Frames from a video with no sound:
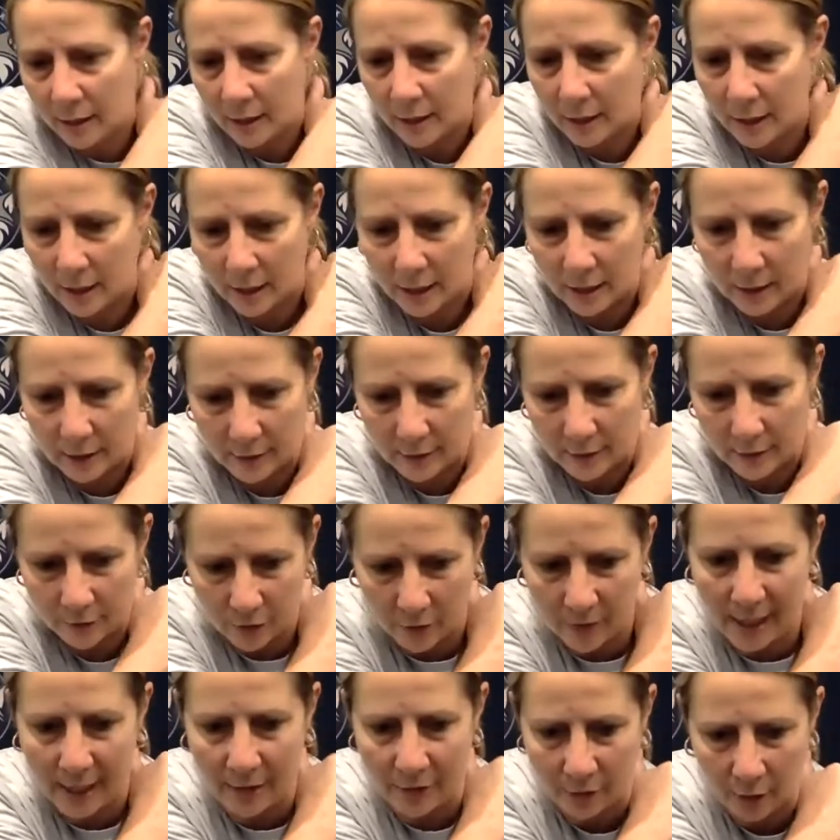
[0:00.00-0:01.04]
So
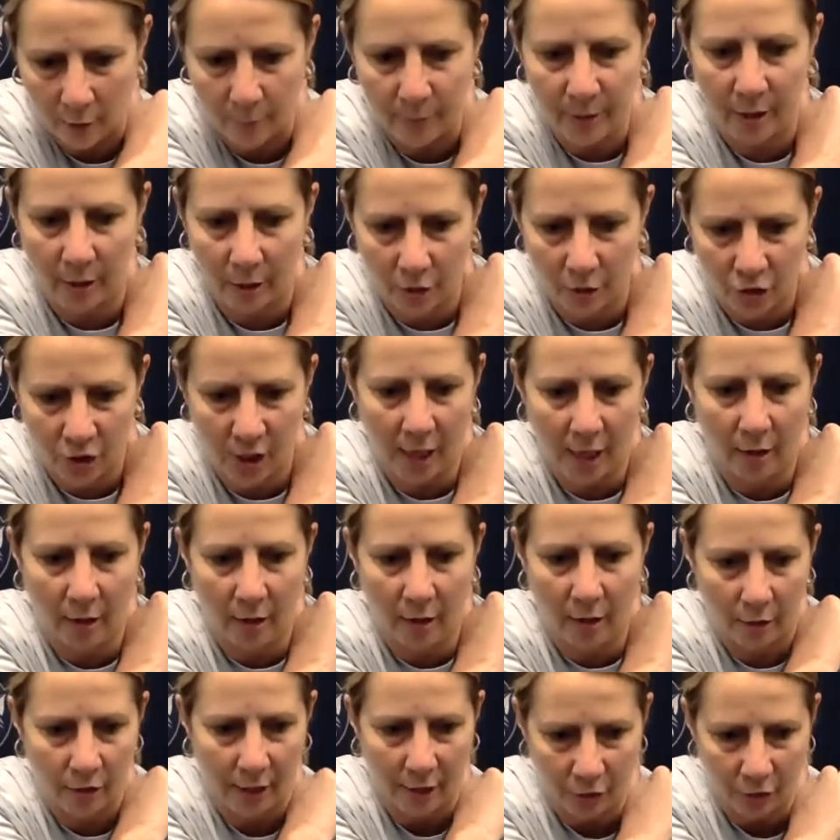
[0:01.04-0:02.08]
that's going to be our
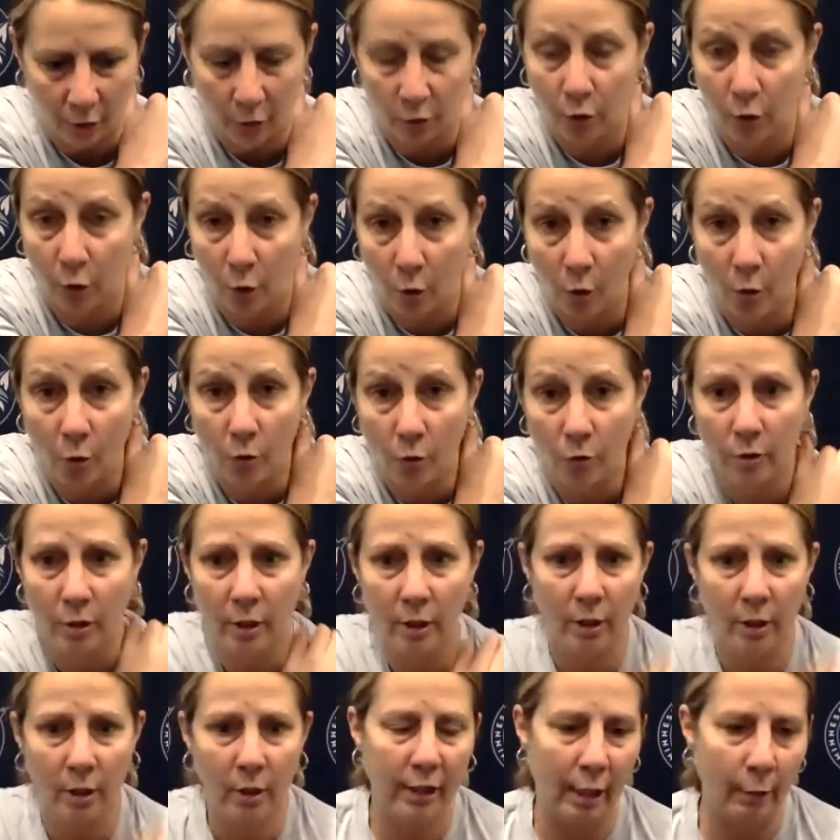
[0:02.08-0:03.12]
challenge. That's our goal,
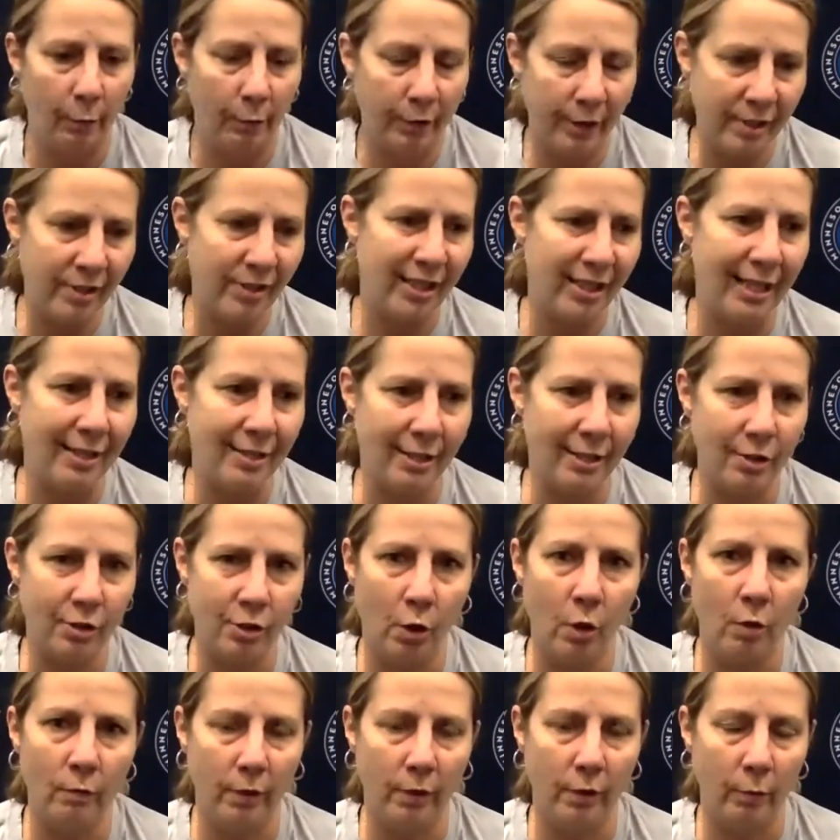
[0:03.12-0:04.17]
that when this season is
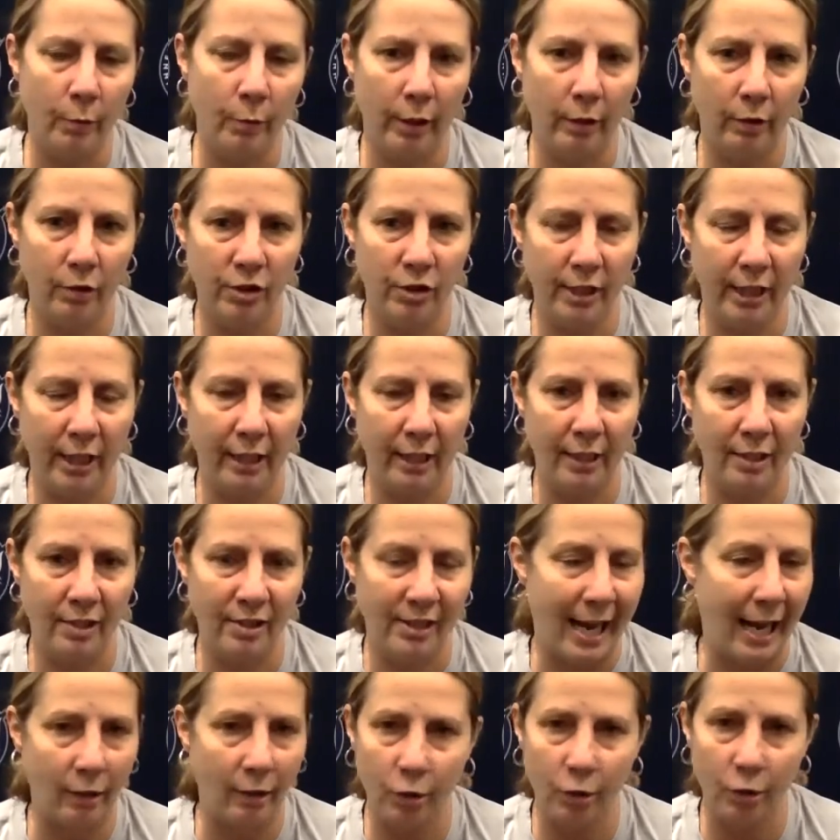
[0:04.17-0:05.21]
over, we understand
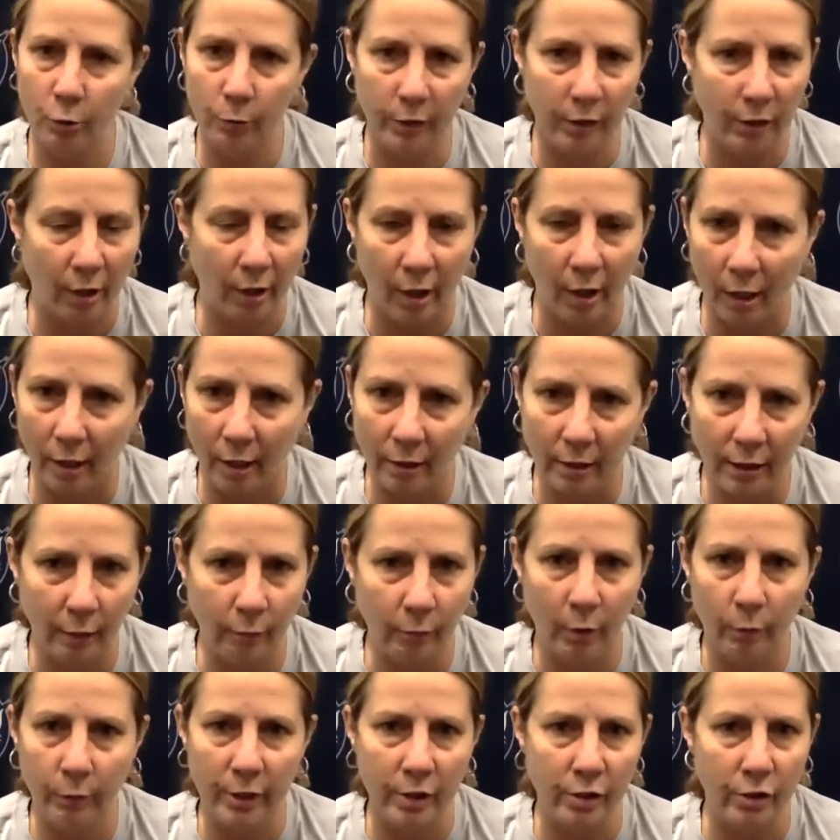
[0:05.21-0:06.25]
exactly who we are and
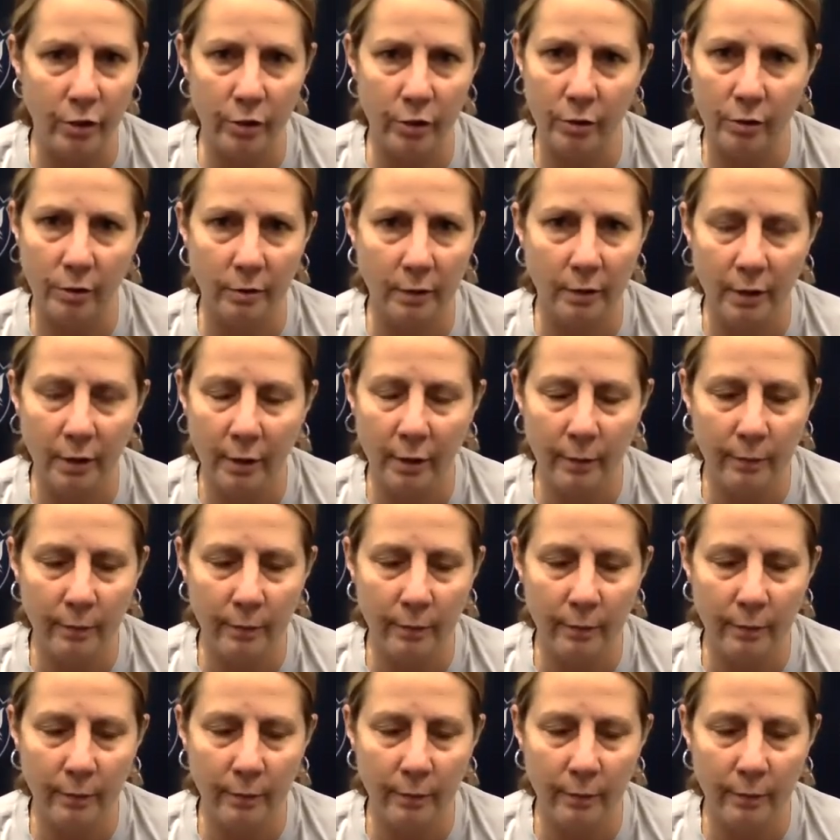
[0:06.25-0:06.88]
what we do.